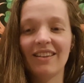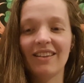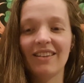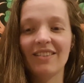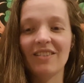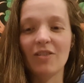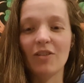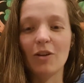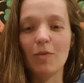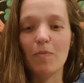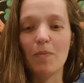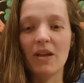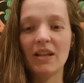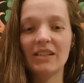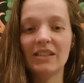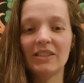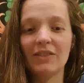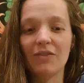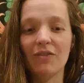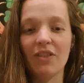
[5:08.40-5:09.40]
So in the
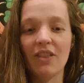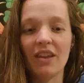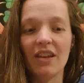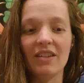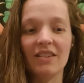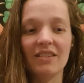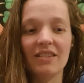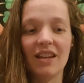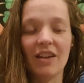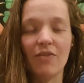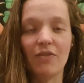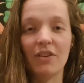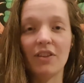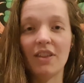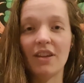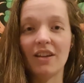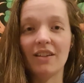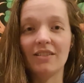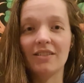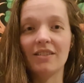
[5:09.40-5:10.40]
midst of this,
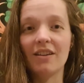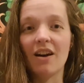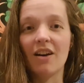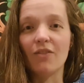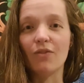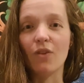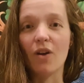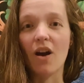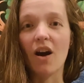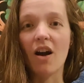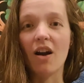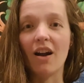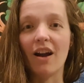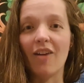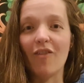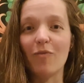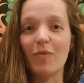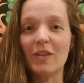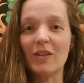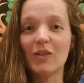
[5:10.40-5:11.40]
everything has gone wrong.
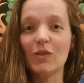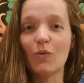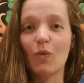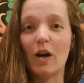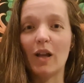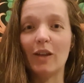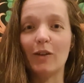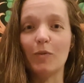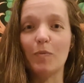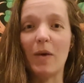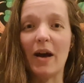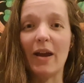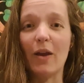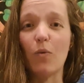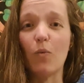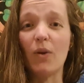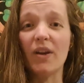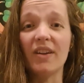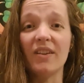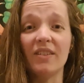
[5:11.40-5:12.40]
I've been swallowed by a
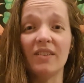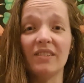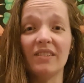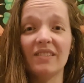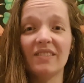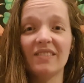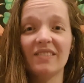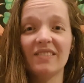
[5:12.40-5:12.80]
whale.